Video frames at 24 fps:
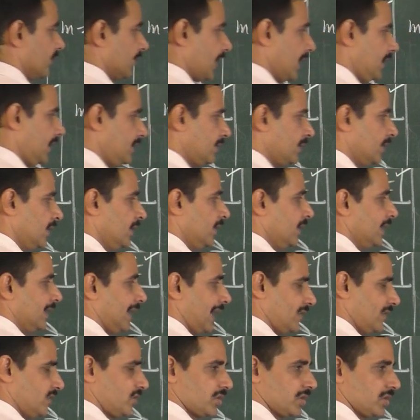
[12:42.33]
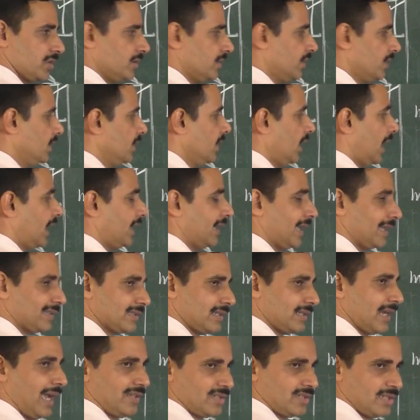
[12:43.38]
right? H, and H
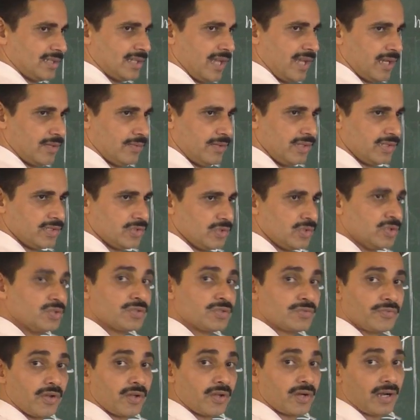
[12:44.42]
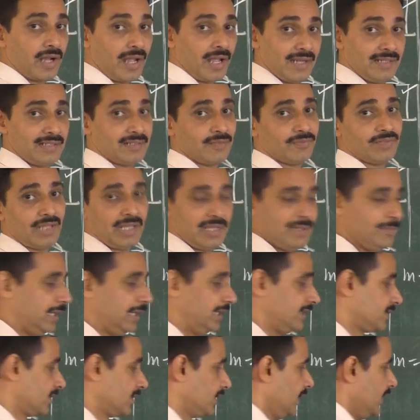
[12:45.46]
dash is always used for height of the
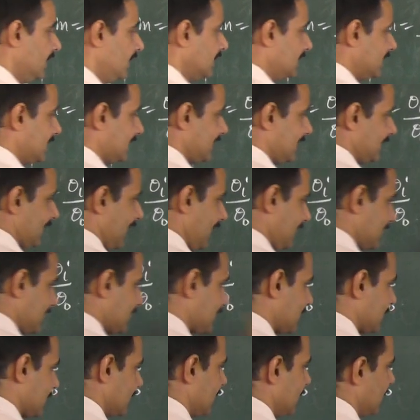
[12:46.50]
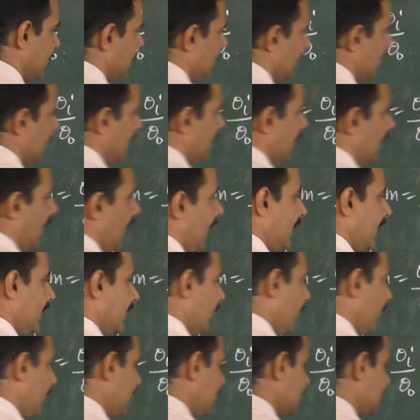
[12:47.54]
image. This is H. And
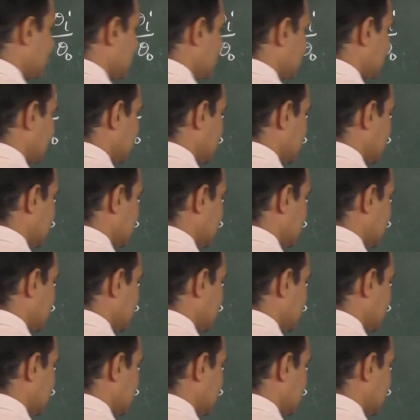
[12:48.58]
what is this